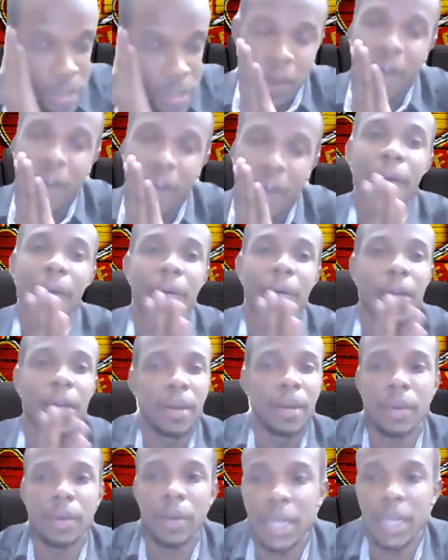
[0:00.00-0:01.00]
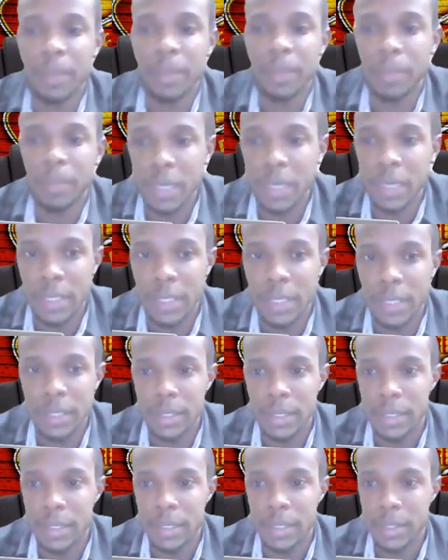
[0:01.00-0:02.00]
I'm going to play
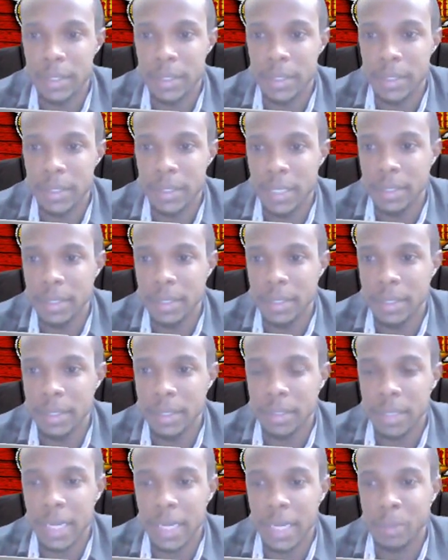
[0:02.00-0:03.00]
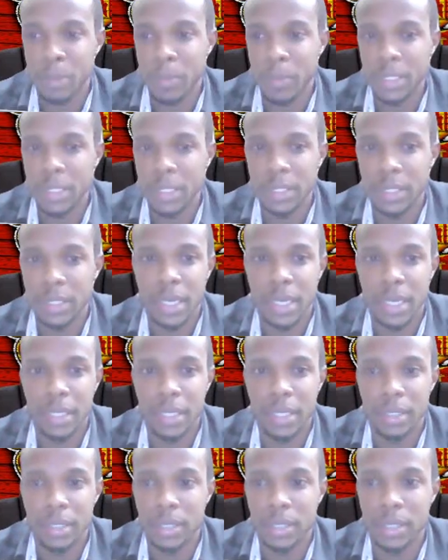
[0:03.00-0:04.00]
ratings because talking about Manchester United
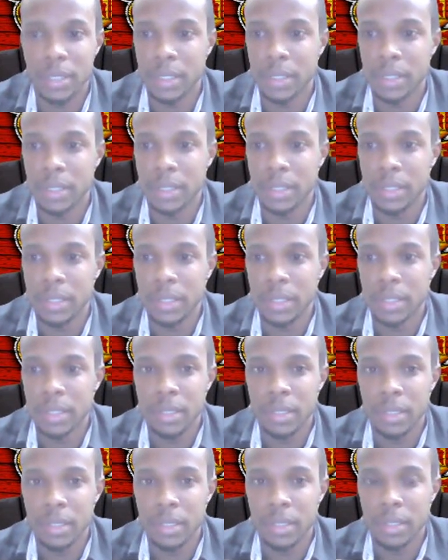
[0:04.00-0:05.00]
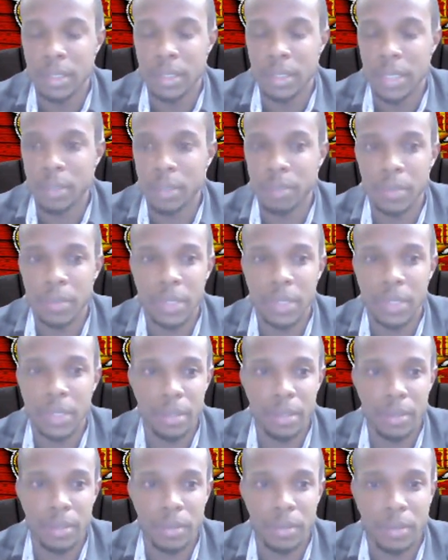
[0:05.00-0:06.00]
is not something that
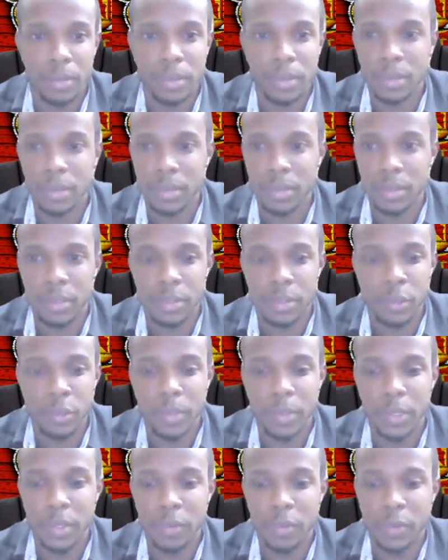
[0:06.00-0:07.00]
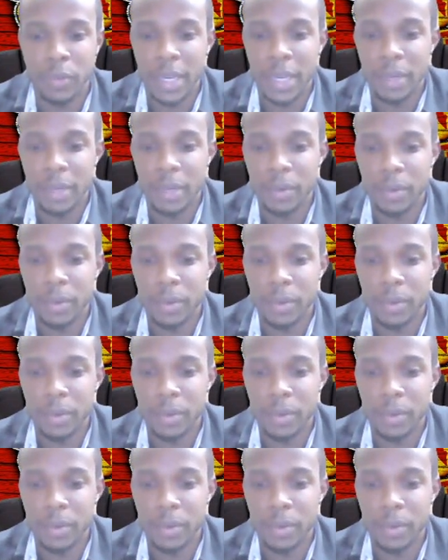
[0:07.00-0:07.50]
should be done right now.